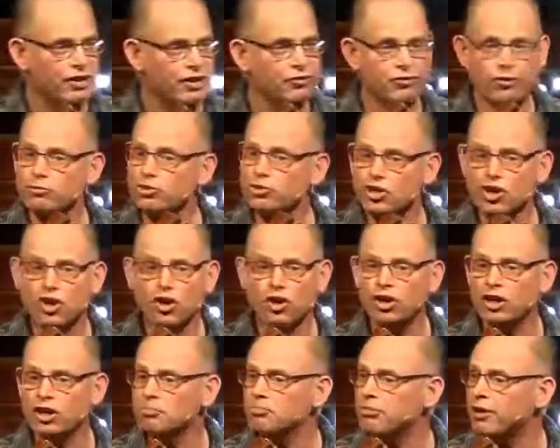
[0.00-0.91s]
from
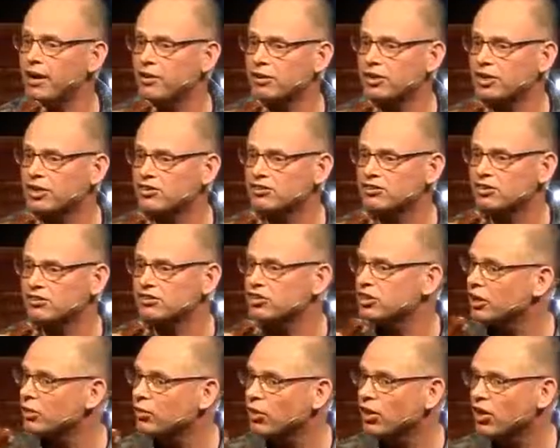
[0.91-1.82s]
chocolate brownies. Do you
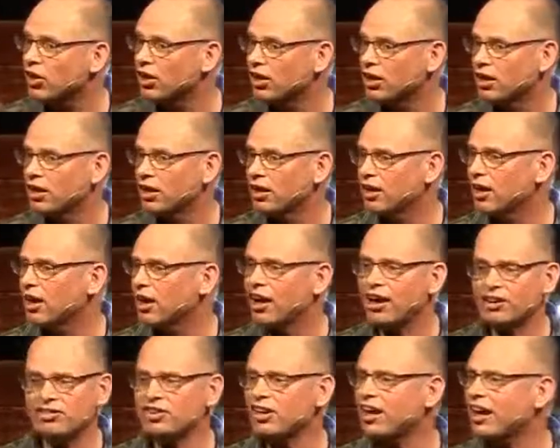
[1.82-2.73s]
know what?
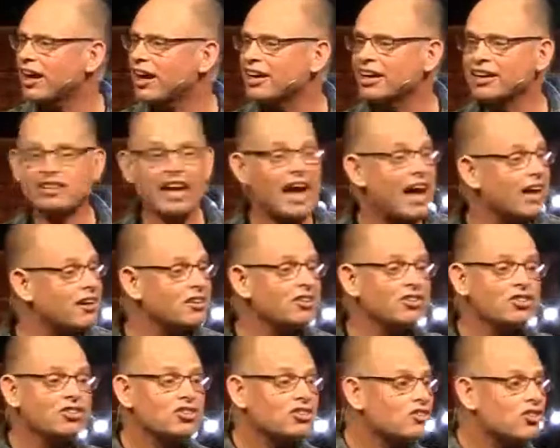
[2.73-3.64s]
It
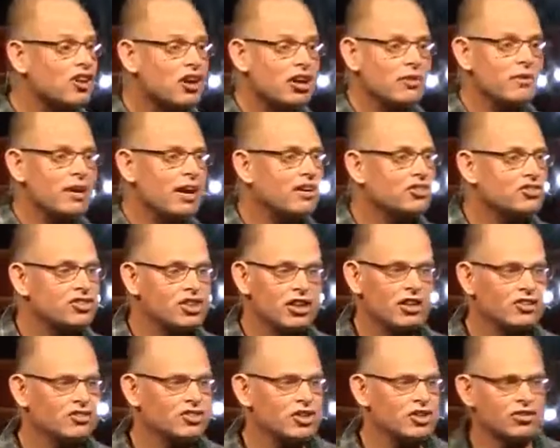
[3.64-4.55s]
hadn't struck me until I
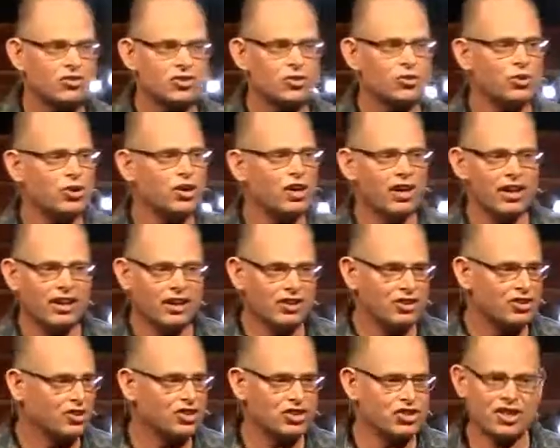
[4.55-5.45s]
just thought,
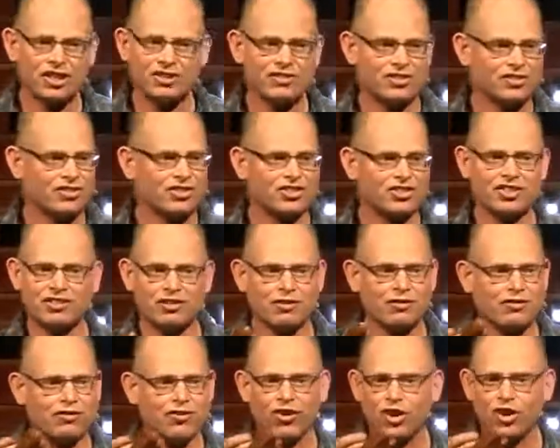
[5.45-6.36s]
she's a
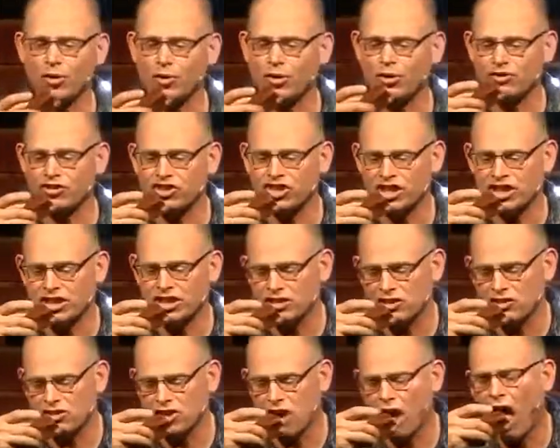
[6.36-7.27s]
follower of
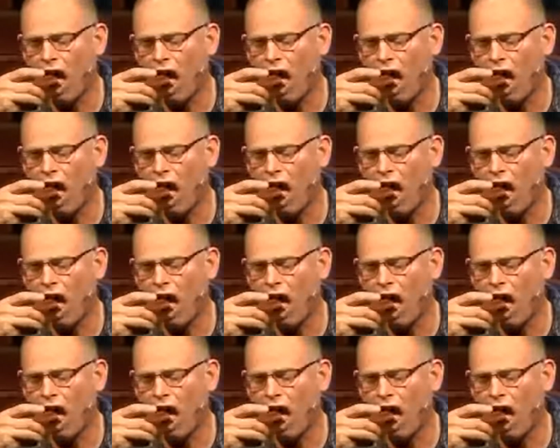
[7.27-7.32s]
Jesus.